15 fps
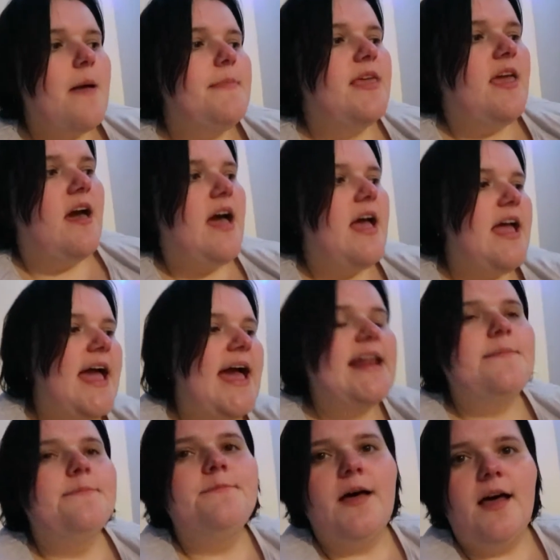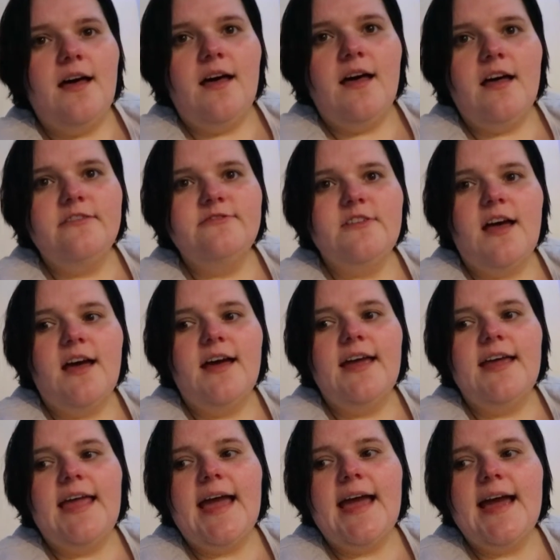but yeah i had a bath
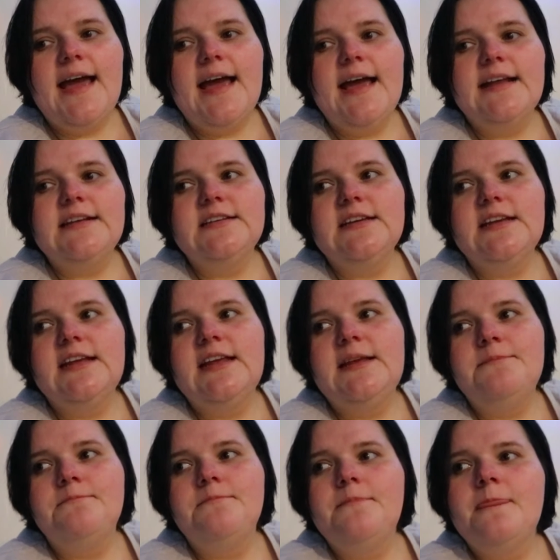i had a